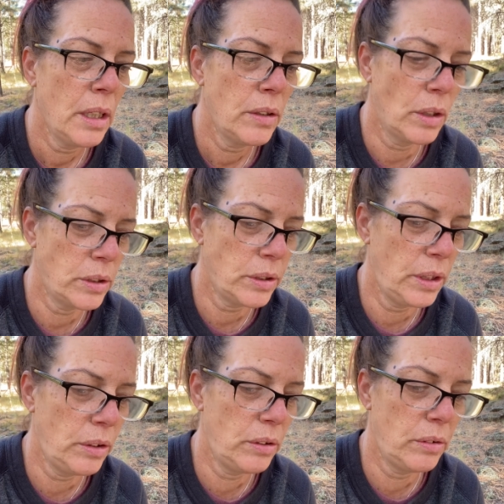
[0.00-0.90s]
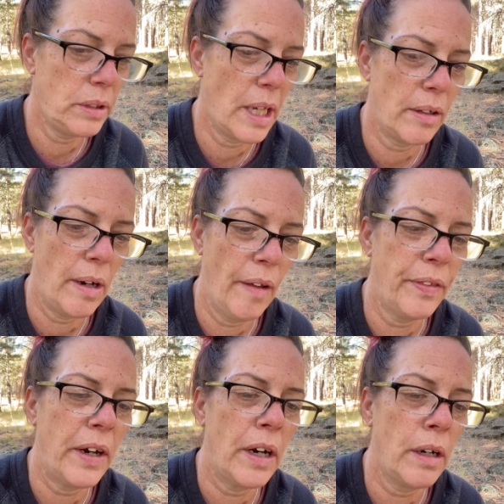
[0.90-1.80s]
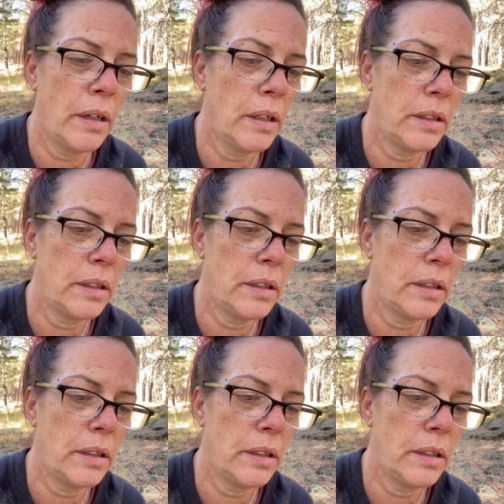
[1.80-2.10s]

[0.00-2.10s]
those of you that are out there,